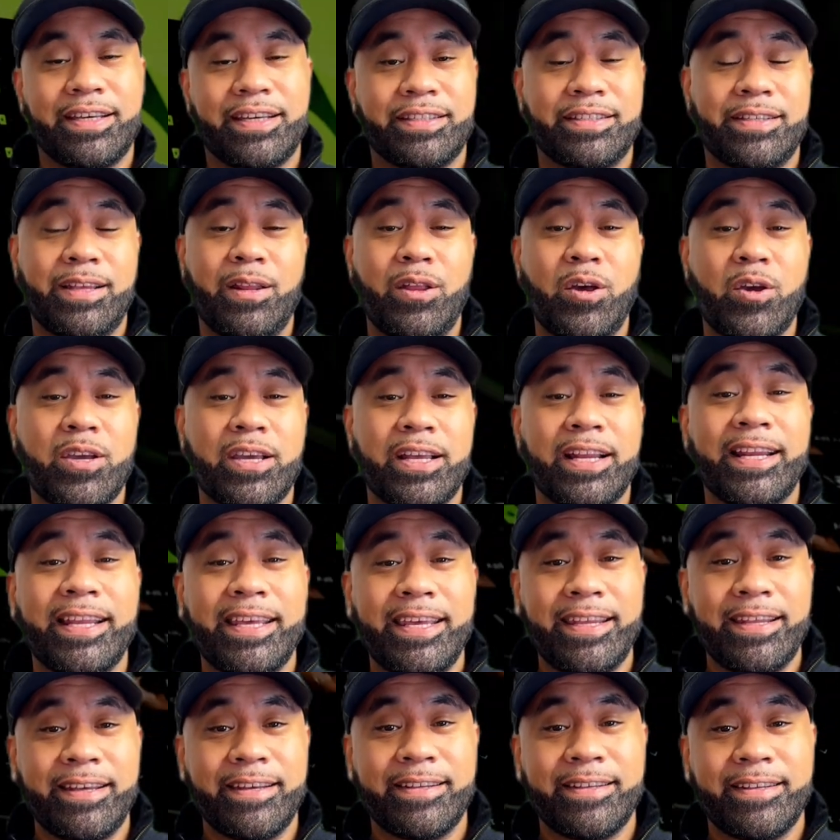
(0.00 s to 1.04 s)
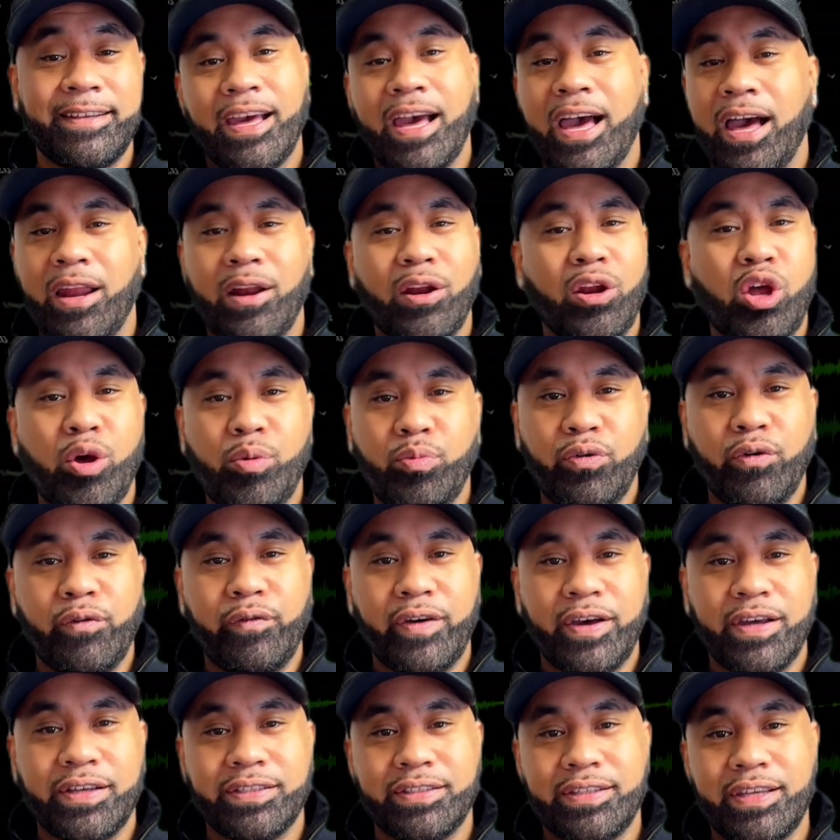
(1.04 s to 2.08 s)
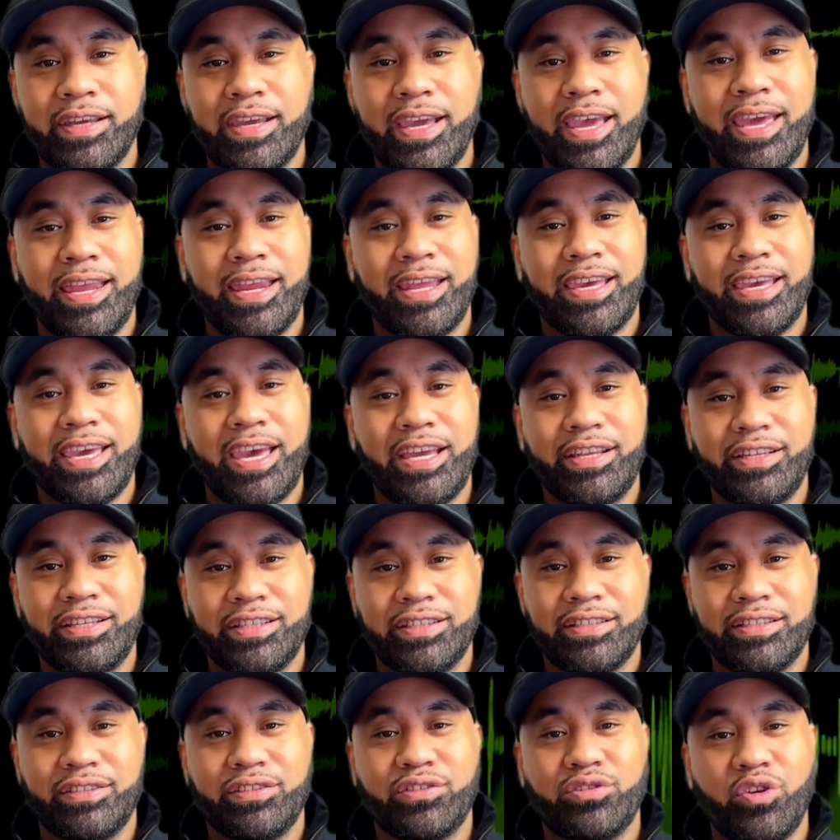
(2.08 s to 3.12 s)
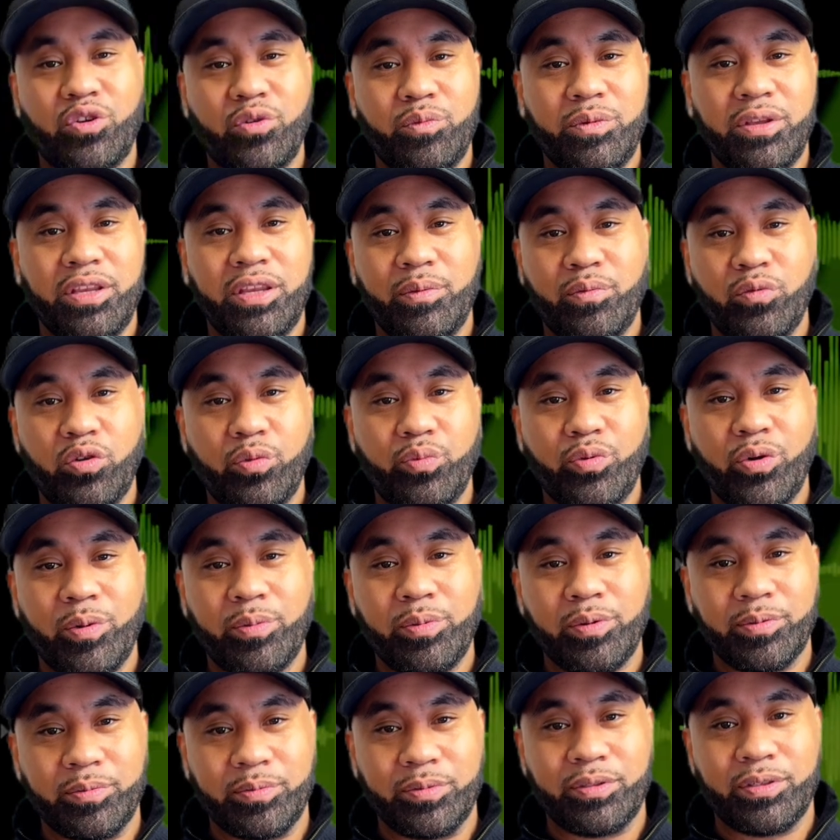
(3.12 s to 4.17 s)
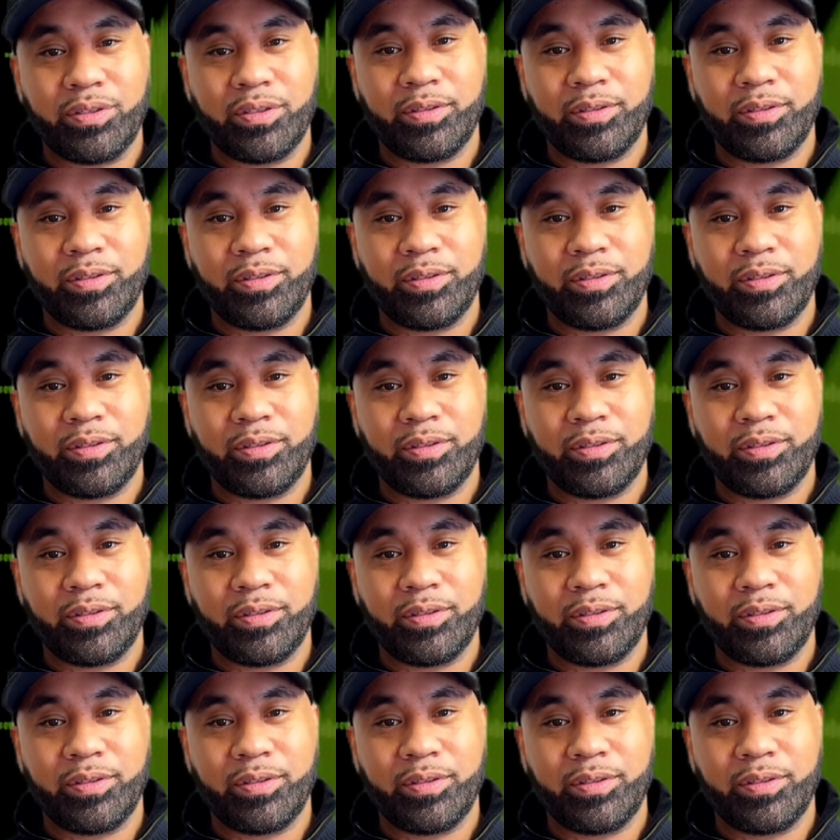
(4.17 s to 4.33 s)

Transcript: it's a lot cleaner, a lot more faster, and it catches so many more problems.